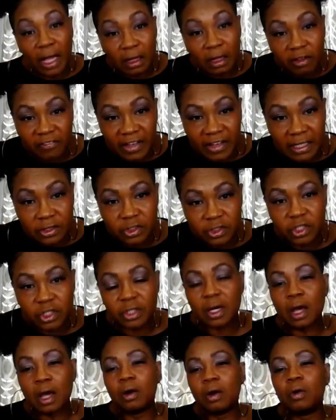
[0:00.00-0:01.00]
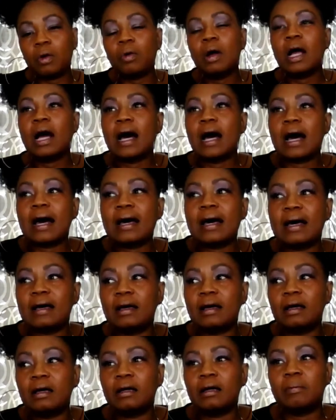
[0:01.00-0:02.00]
relevance, you know,
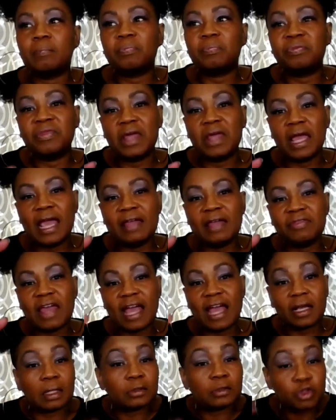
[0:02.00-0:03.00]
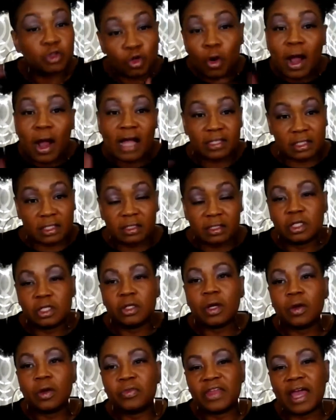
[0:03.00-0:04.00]
and that trust,
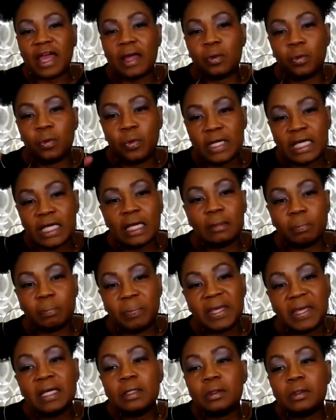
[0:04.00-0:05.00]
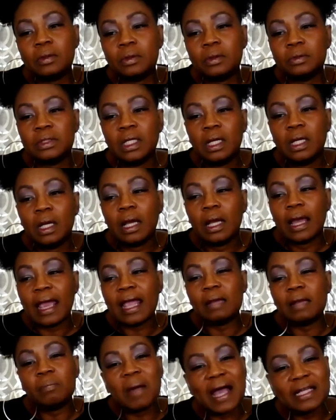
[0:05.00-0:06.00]
you know, that we can build.
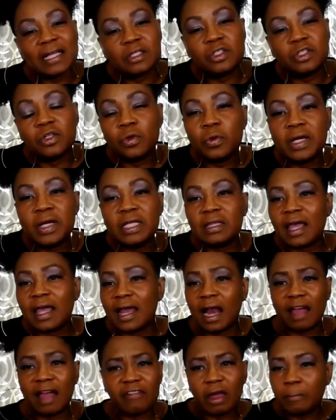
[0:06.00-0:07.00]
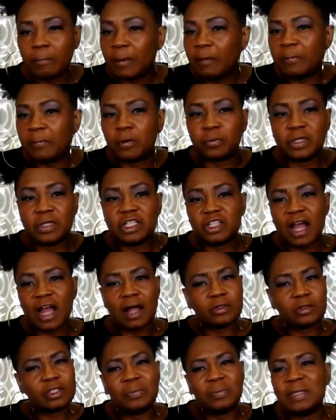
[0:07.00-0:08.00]
And by doing that, I've had people reach
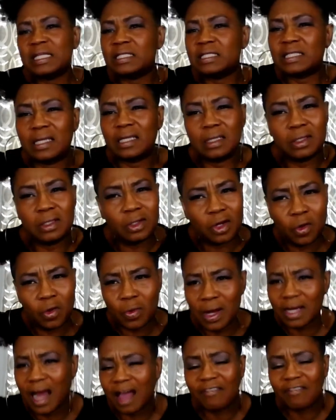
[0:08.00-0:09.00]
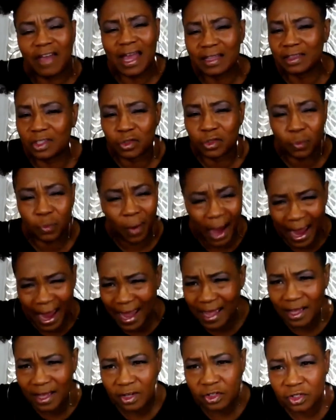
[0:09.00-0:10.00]
out to me and say, you know what, I've had this
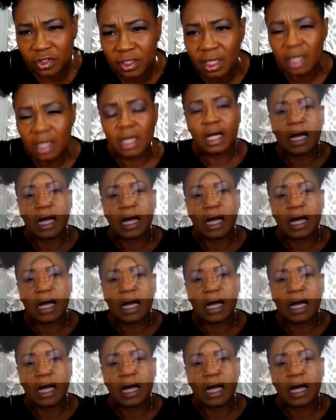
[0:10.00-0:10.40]
rash.